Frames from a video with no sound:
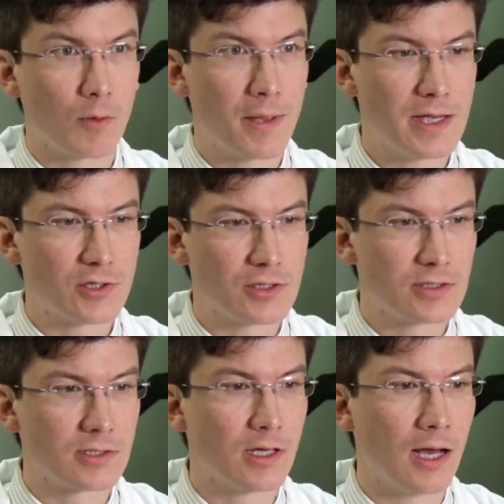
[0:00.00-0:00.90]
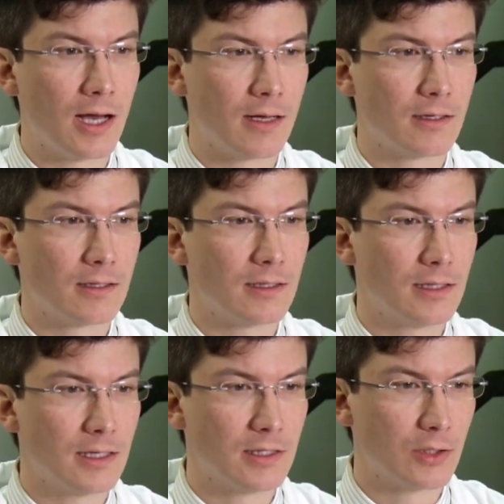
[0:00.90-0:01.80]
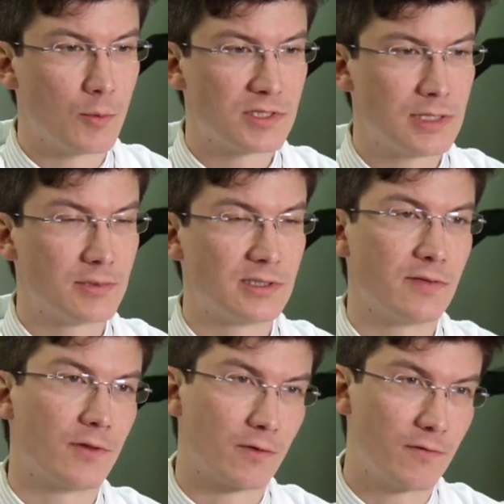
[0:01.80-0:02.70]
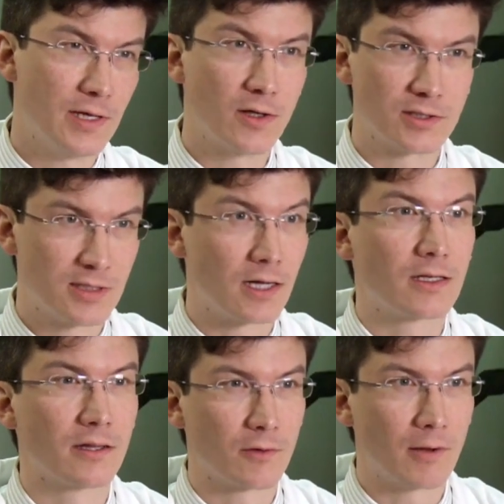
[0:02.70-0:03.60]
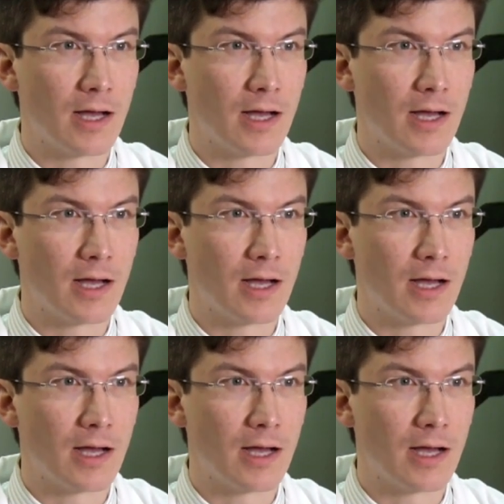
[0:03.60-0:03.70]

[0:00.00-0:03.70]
where patients it almost seems as if their feet are stuck to the